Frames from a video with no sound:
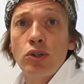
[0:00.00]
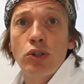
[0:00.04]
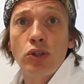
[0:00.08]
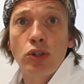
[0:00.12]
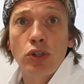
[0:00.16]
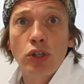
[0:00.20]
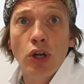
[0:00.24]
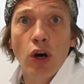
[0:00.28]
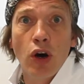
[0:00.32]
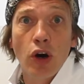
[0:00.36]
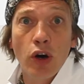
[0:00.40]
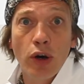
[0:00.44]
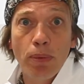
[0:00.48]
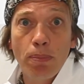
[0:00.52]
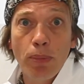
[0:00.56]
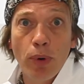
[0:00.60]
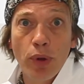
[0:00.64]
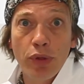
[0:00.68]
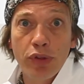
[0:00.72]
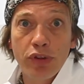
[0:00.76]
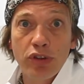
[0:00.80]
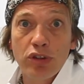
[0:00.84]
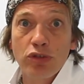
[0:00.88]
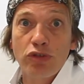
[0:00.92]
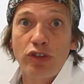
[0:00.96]
dark
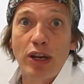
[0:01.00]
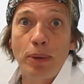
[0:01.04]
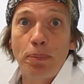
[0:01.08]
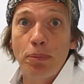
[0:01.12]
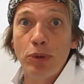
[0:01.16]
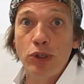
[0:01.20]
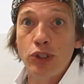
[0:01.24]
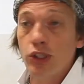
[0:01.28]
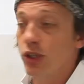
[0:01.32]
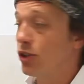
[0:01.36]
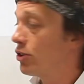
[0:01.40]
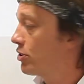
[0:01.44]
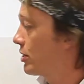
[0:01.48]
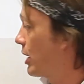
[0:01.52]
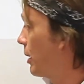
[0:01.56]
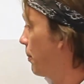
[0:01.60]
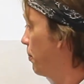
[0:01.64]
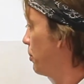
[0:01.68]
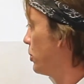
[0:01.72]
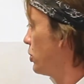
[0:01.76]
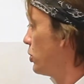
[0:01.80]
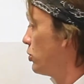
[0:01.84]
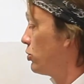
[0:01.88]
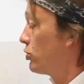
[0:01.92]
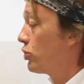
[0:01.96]
moths reproduce, they
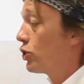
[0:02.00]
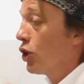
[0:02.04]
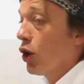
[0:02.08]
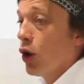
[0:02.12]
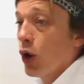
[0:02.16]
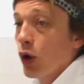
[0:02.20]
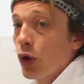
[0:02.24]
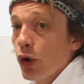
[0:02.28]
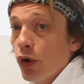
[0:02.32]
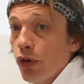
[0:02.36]
produce dark